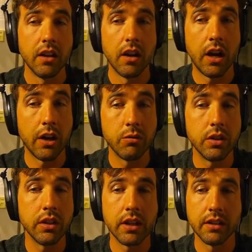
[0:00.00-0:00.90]
I
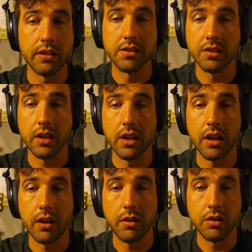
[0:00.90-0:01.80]
really like this guy,
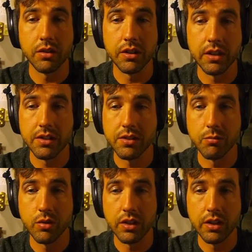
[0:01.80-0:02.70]
how you can get some
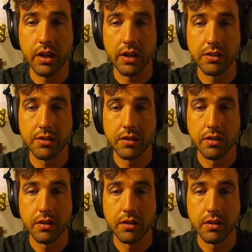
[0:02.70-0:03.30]
really nice...